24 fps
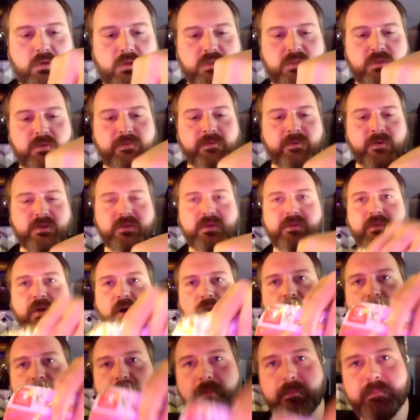So first of
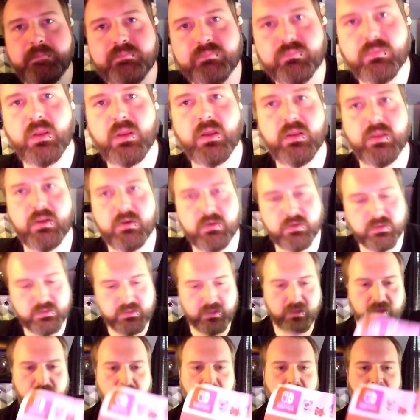all, there is
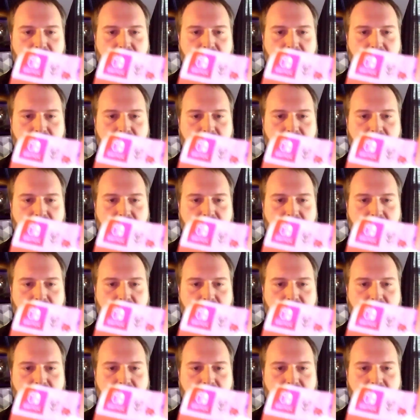like